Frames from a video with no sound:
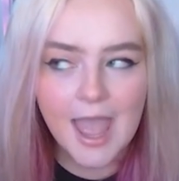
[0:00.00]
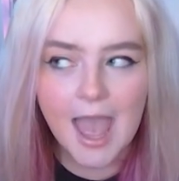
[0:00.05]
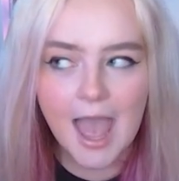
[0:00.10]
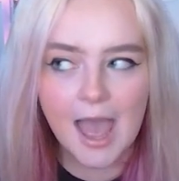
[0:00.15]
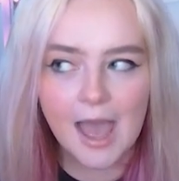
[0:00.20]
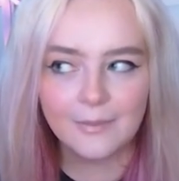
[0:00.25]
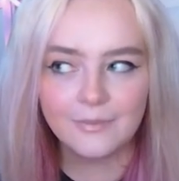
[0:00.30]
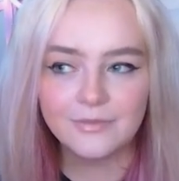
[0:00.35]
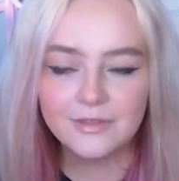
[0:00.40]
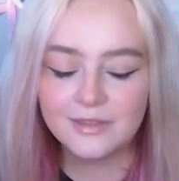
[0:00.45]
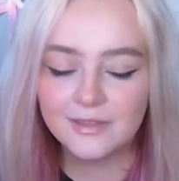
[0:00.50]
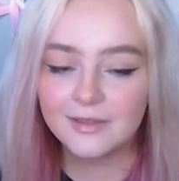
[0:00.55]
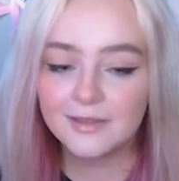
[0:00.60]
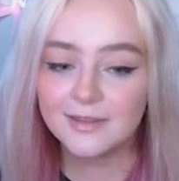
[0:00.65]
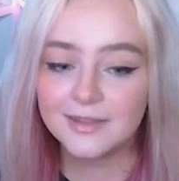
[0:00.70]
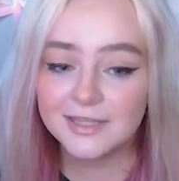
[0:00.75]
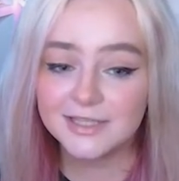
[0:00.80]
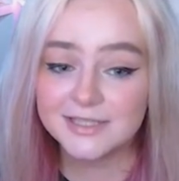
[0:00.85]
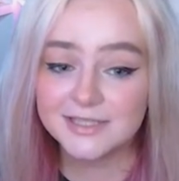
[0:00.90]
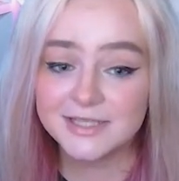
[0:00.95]
I'm
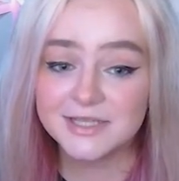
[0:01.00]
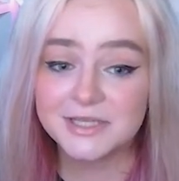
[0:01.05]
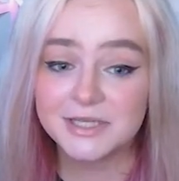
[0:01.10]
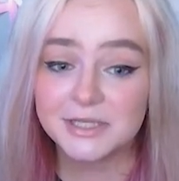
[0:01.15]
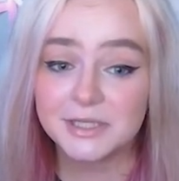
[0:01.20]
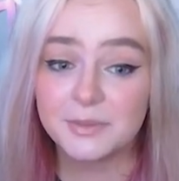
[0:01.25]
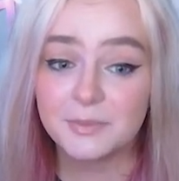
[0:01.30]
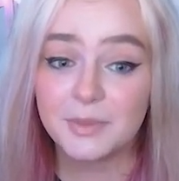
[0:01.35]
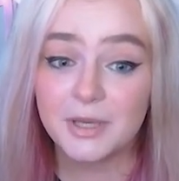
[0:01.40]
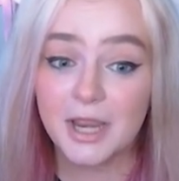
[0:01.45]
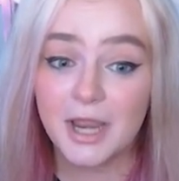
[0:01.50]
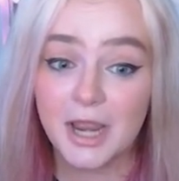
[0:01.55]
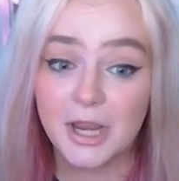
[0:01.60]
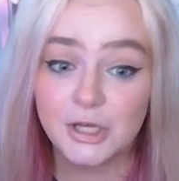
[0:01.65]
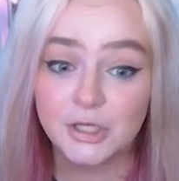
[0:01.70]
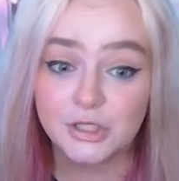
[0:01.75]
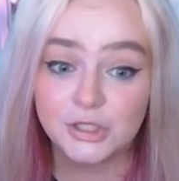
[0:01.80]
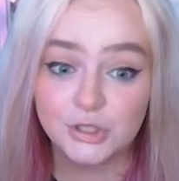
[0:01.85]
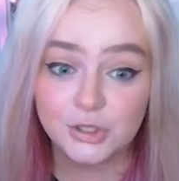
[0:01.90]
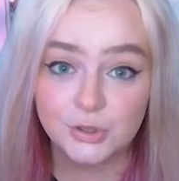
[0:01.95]
thinking this is going to be a
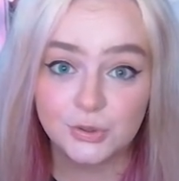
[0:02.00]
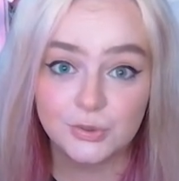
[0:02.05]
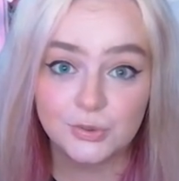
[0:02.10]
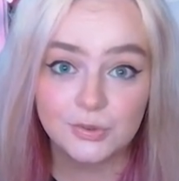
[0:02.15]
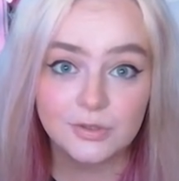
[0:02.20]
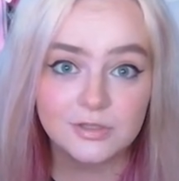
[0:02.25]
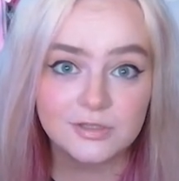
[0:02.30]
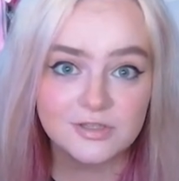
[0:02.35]
new